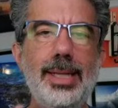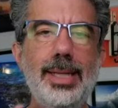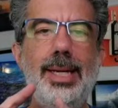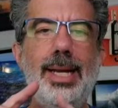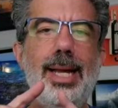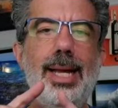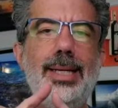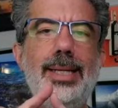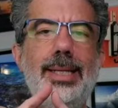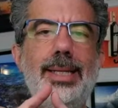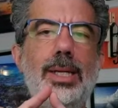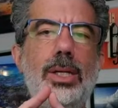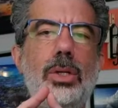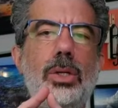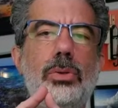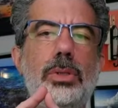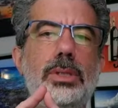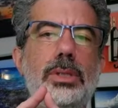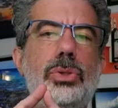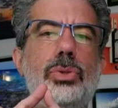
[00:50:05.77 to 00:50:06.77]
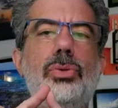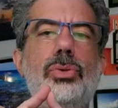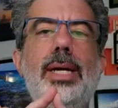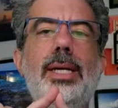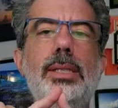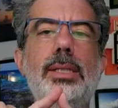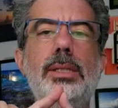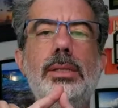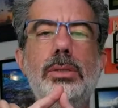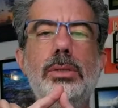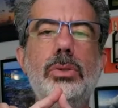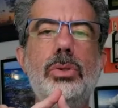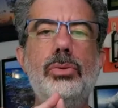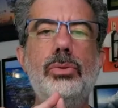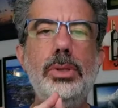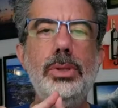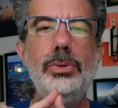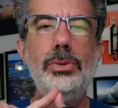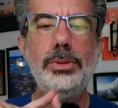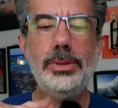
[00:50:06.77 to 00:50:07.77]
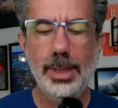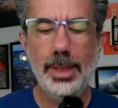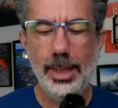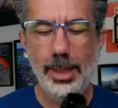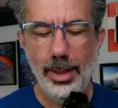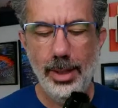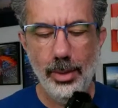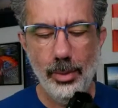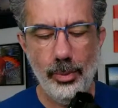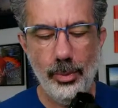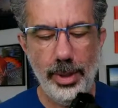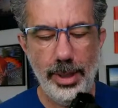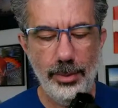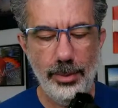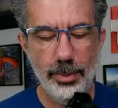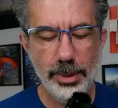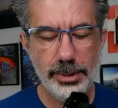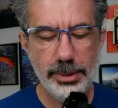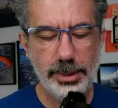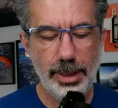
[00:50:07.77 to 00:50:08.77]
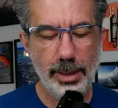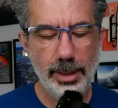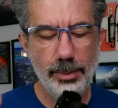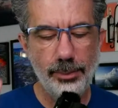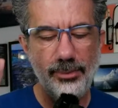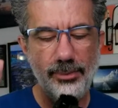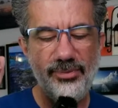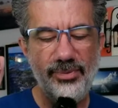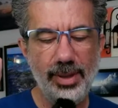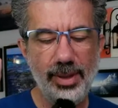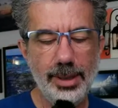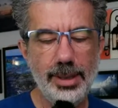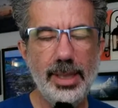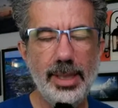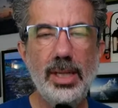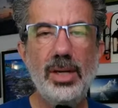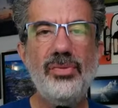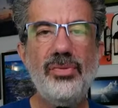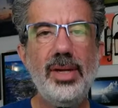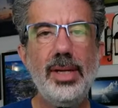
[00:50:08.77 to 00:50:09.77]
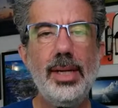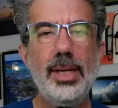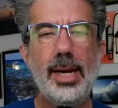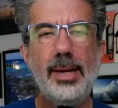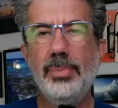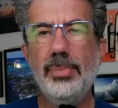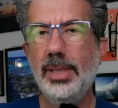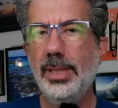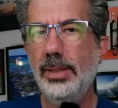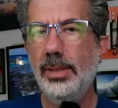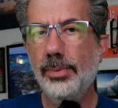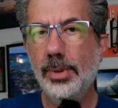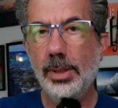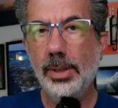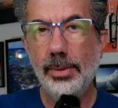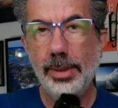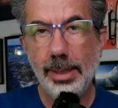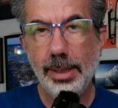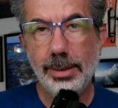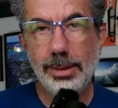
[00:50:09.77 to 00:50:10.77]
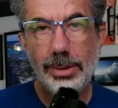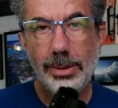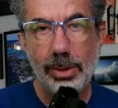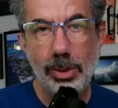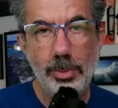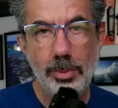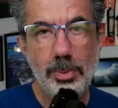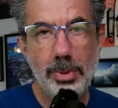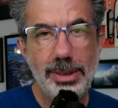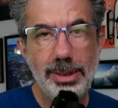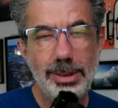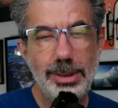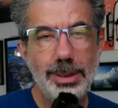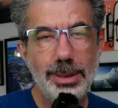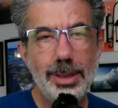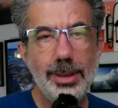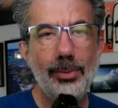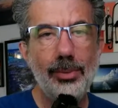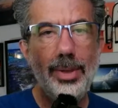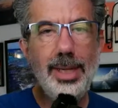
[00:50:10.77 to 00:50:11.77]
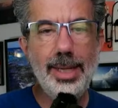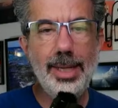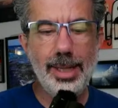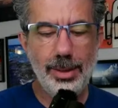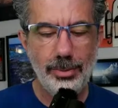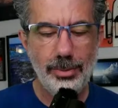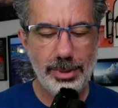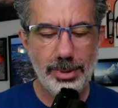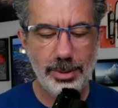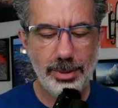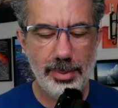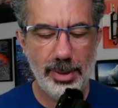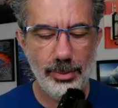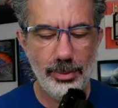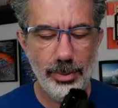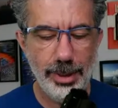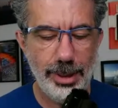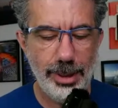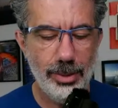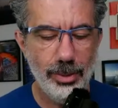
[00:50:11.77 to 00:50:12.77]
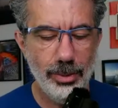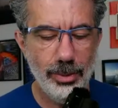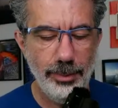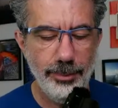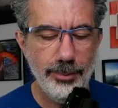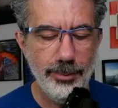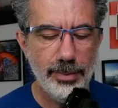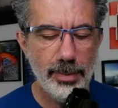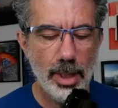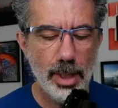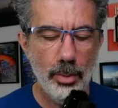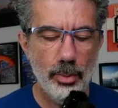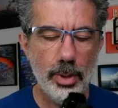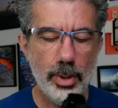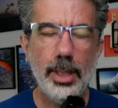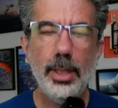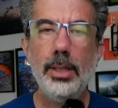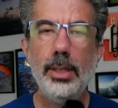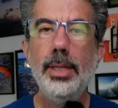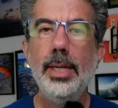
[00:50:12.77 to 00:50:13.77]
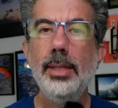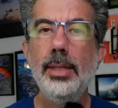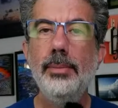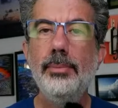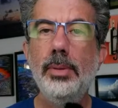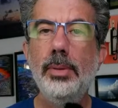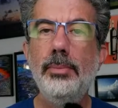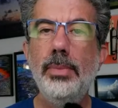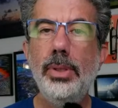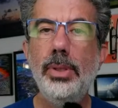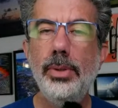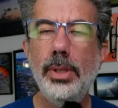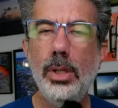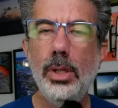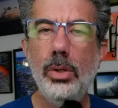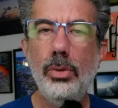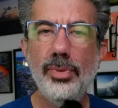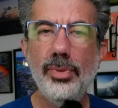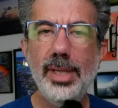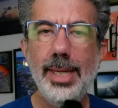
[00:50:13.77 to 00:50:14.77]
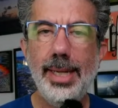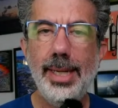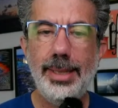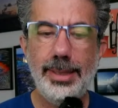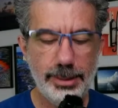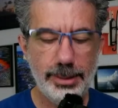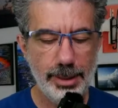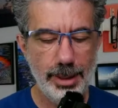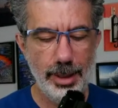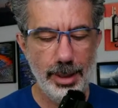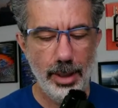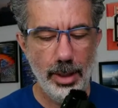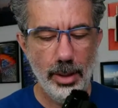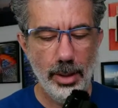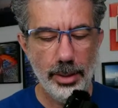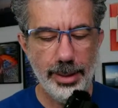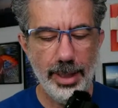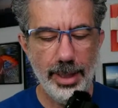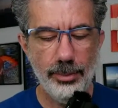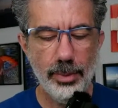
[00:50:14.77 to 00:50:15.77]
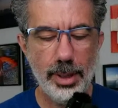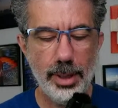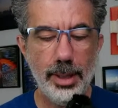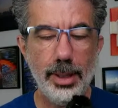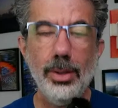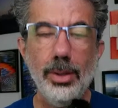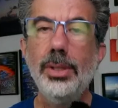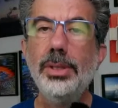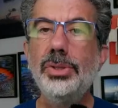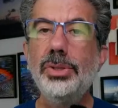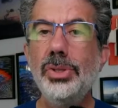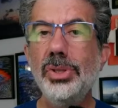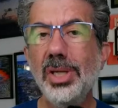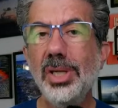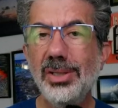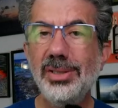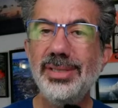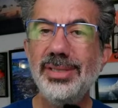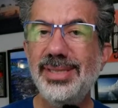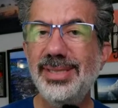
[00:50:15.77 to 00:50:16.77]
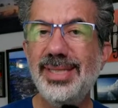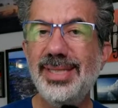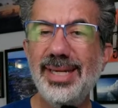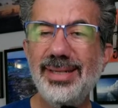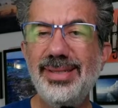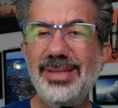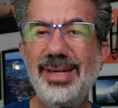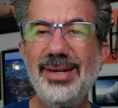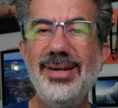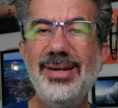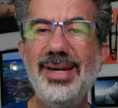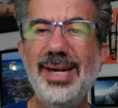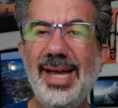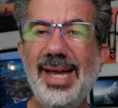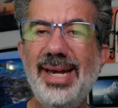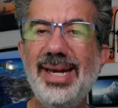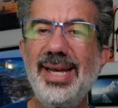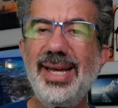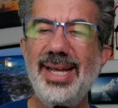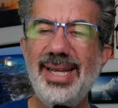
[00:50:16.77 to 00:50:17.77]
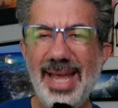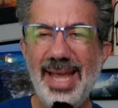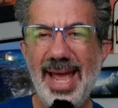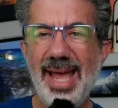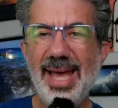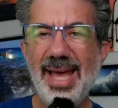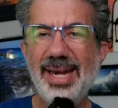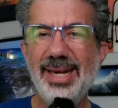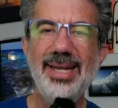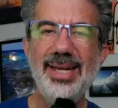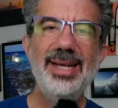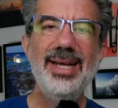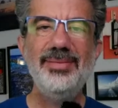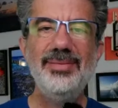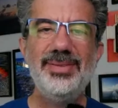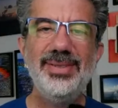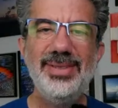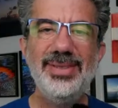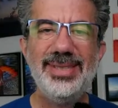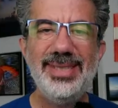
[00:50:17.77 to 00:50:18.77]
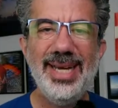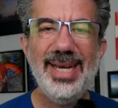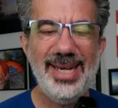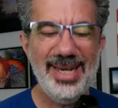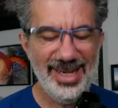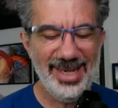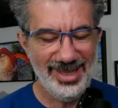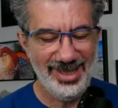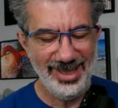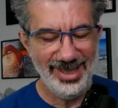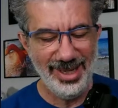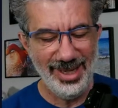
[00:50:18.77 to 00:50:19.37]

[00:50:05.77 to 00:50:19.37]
La Lida Loca Triangle Cruise. We will sail from Philadelphia. I believe we're going under 2 bridges on the way out, which should be really cool. We're going to go down to Bermuda overnight. Then we're going to go to Charleston, South Carolina again. I'm so excited.